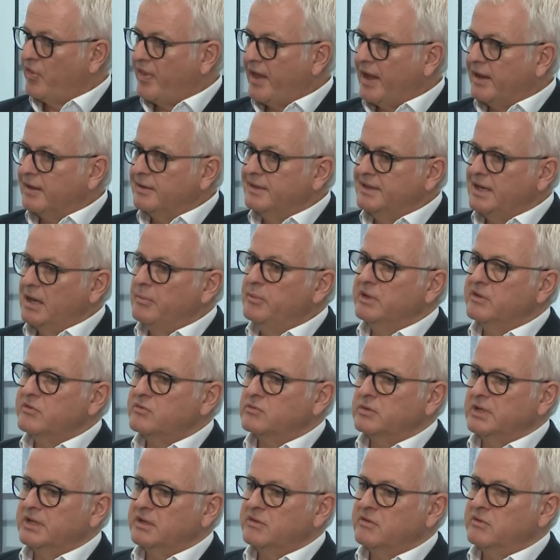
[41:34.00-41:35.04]
that
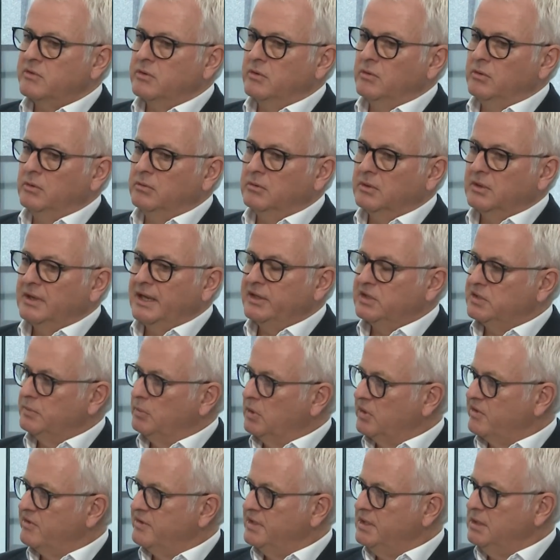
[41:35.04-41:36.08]
demonstrates to
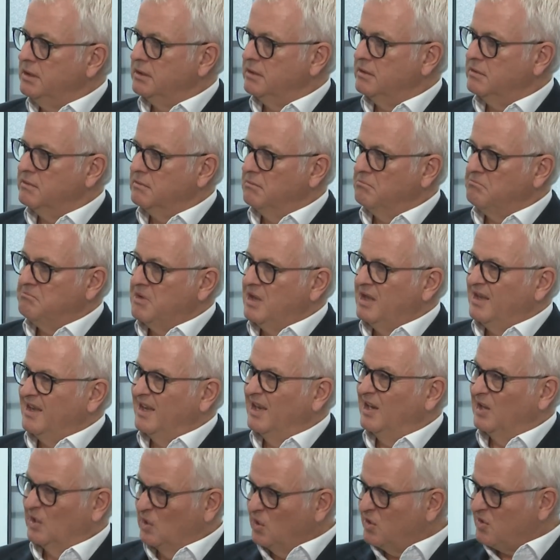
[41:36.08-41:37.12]
HMRC is,
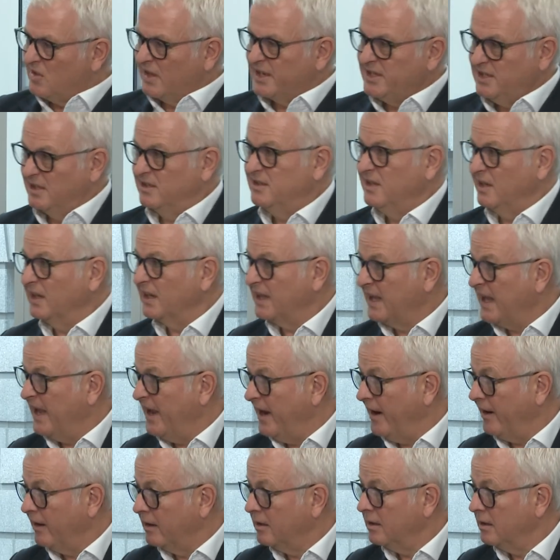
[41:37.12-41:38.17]
it looks like you didn't
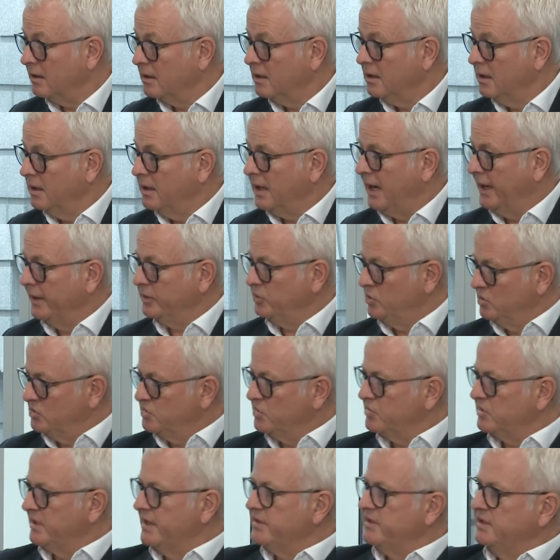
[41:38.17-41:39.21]
care. And you
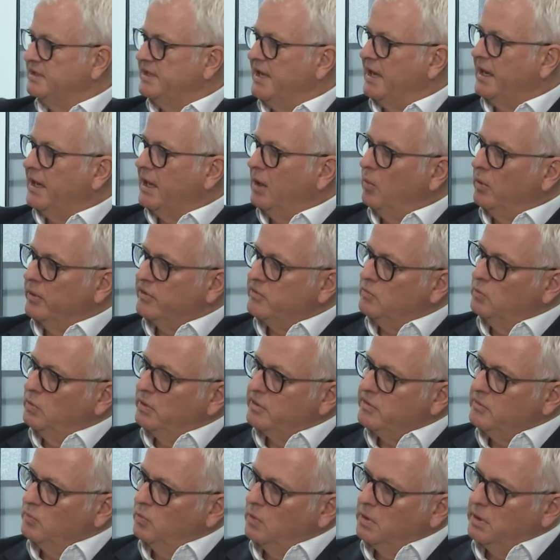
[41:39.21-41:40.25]
just let the debt get worse and worse
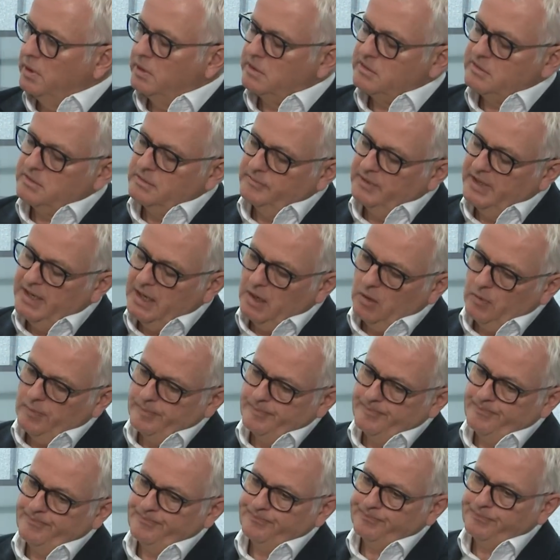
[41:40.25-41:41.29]
and worse. Now,
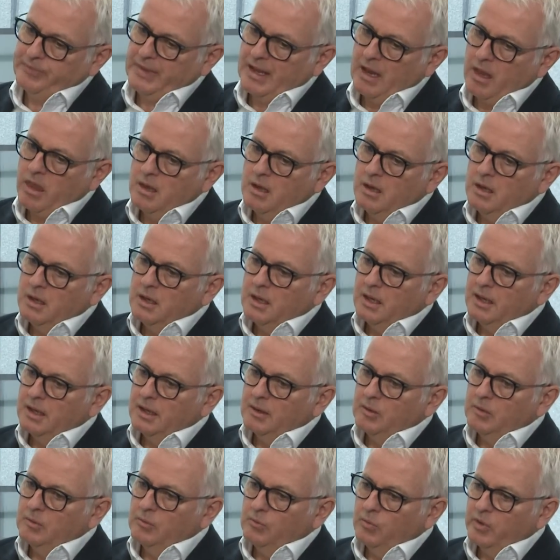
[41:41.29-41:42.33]

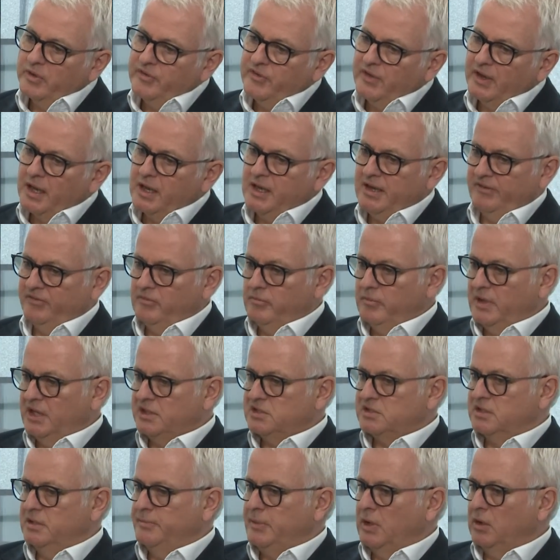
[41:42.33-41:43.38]
one thing I haven't
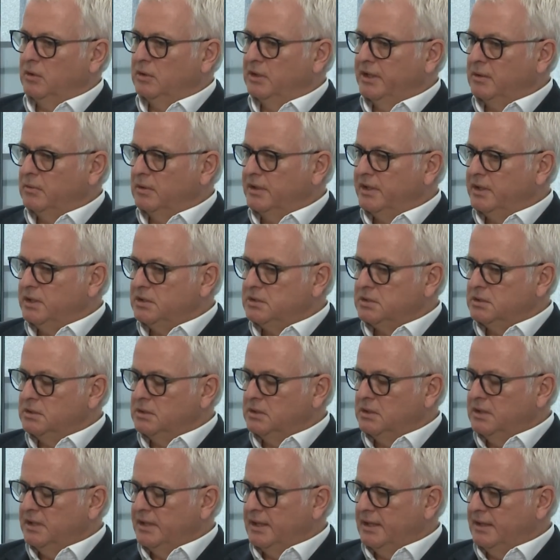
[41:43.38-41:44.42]
mentioned about liquidation
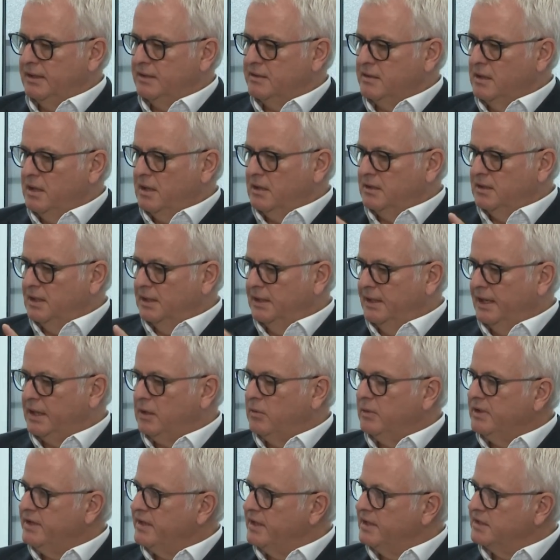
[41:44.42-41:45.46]
is the
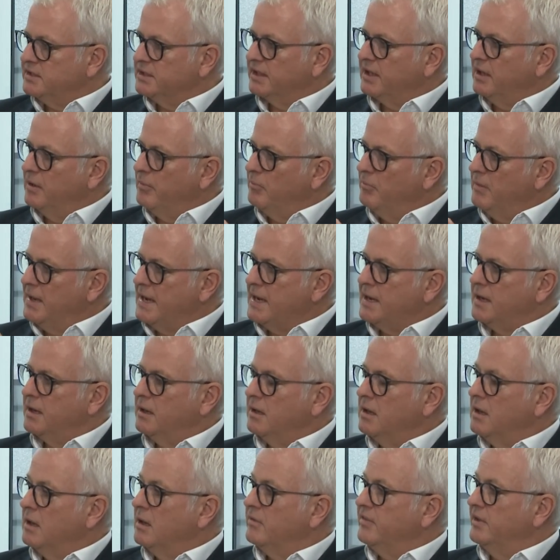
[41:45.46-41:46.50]
liquidator can make
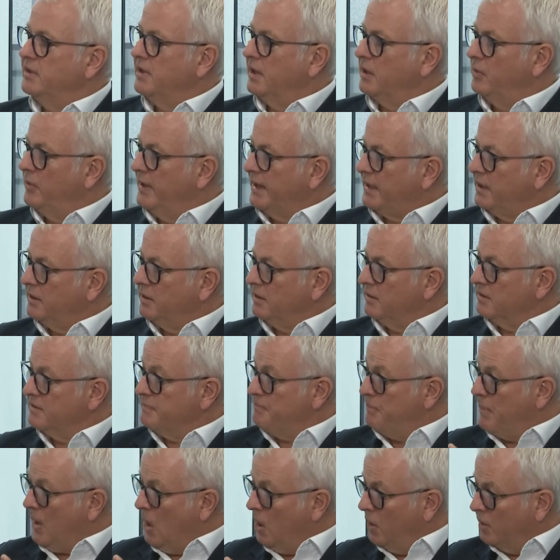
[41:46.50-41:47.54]
the directors
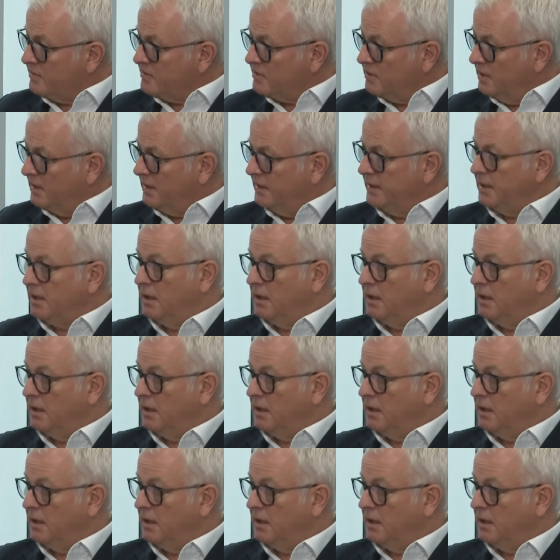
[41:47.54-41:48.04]
personally